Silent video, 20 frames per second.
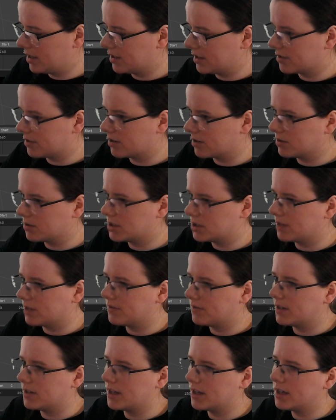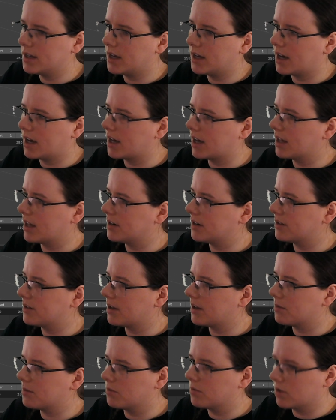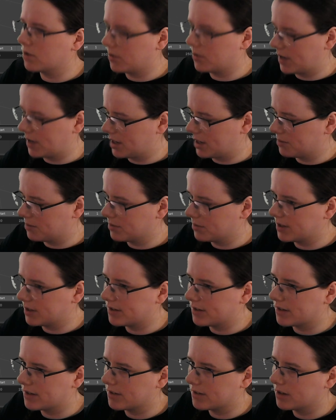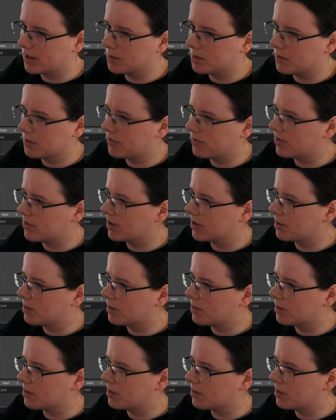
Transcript: Let's go Shift D, and then we'll go ahead and place this a little bit further